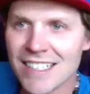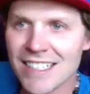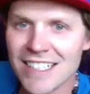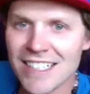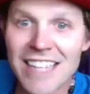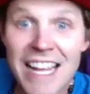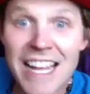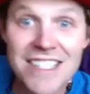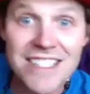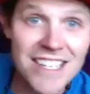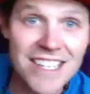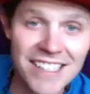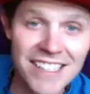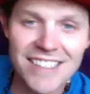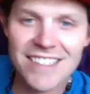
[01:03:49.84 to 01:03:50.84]

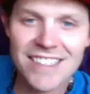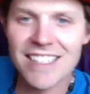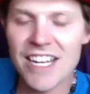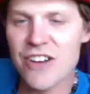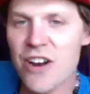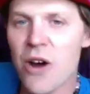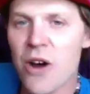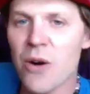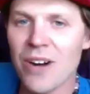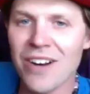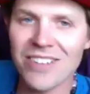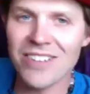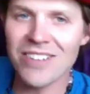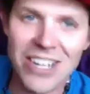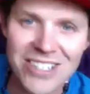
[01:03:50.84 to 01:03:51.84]
cleansing, you know, or
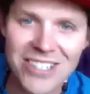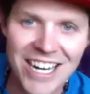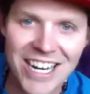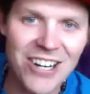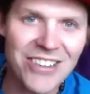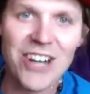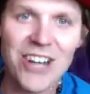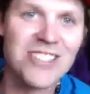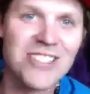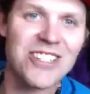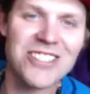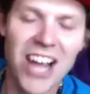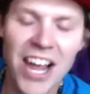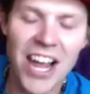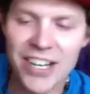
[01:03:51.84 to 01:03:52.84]
whatever. There's your
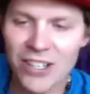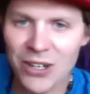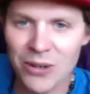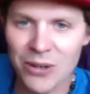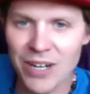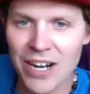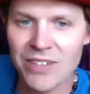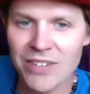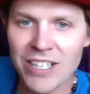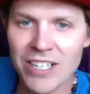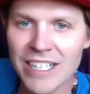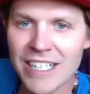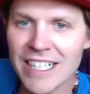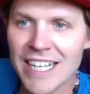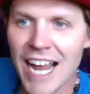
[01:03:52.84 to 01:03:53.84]
title or whatever.
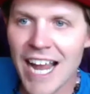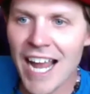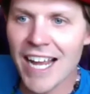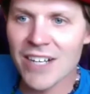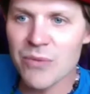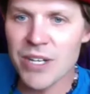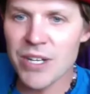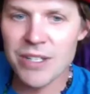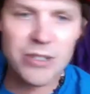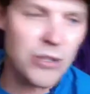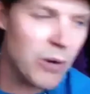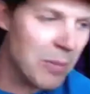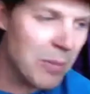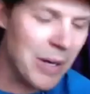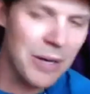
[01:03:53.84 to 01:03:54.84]
And we do
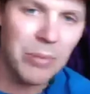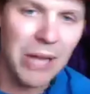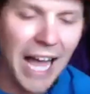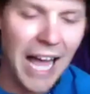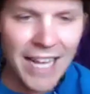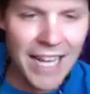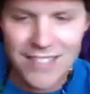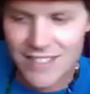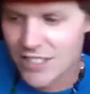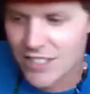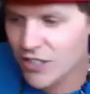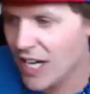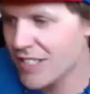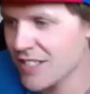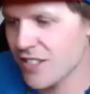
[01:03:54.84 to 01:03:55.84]
a big blast, and the
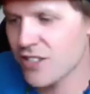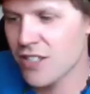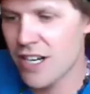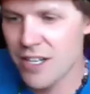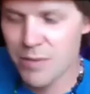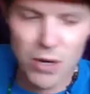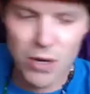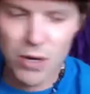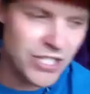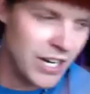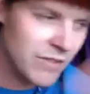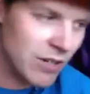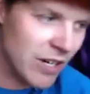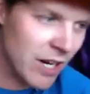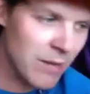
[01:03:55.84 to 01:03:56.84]
rest of the Serenity Project,
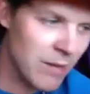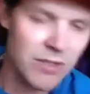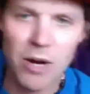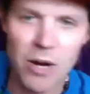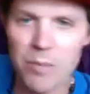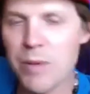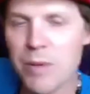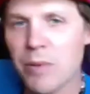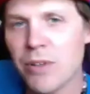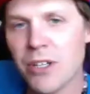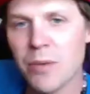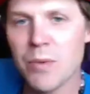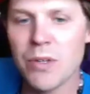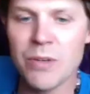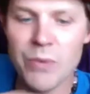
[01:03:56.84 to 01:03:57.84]
everyone comes around, people in the
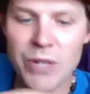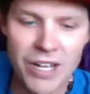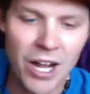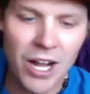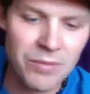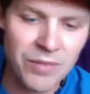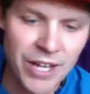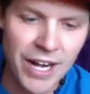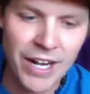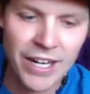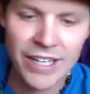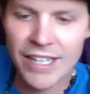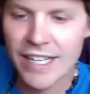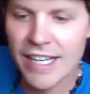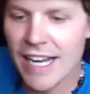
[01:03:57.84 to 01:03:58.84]
community, we come
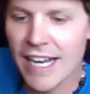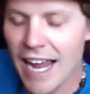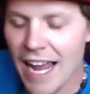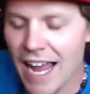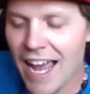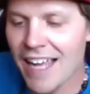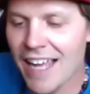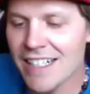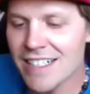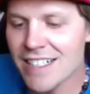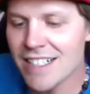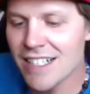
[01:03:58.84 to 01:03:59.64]
there, and